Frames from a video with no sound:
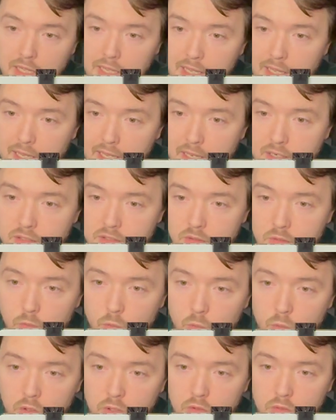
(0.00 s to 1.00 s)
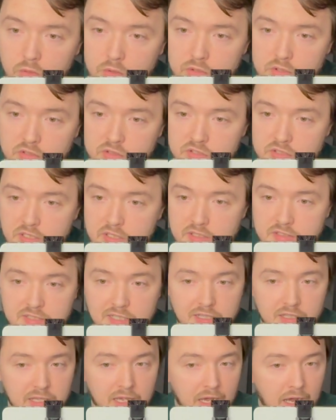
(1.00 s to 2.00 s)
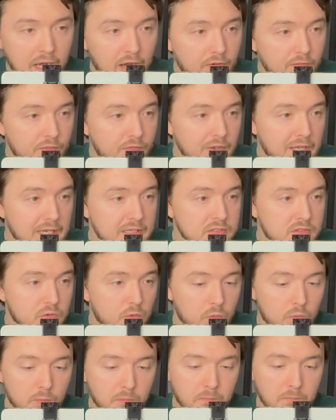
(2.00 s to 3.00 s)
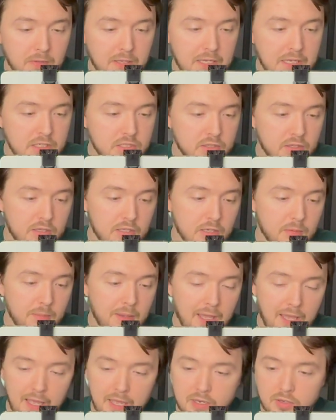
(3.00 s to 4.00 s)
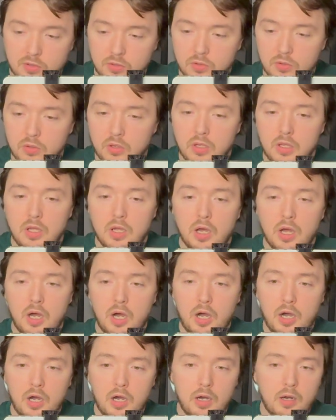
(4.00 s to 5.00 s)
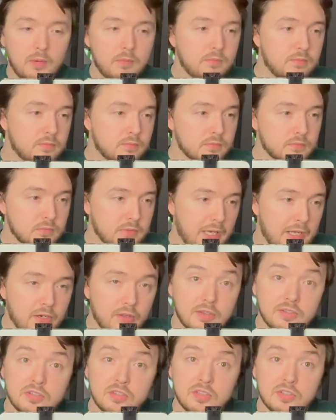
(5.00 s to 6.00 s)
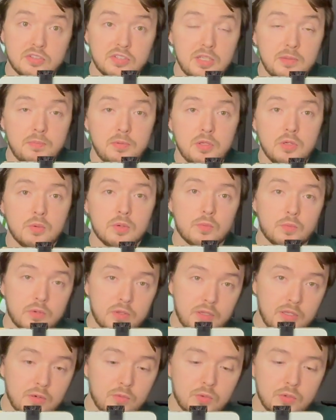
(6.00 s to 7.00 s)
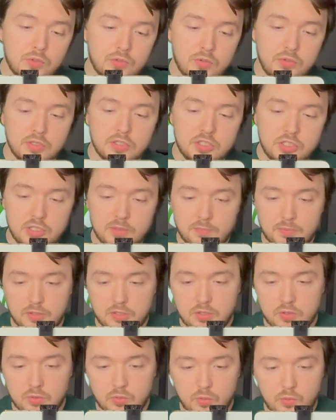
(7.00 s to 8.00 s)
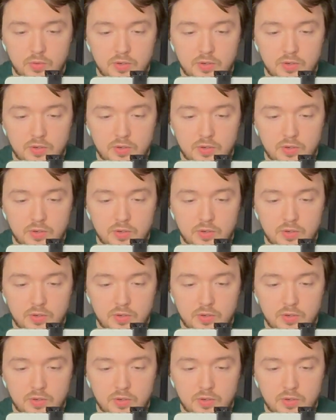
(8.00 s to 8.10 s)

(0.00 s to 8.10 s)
and we're going to see exactly how fast each of them handle um, handle this is the CPU, and we'll, then we'll do the GPU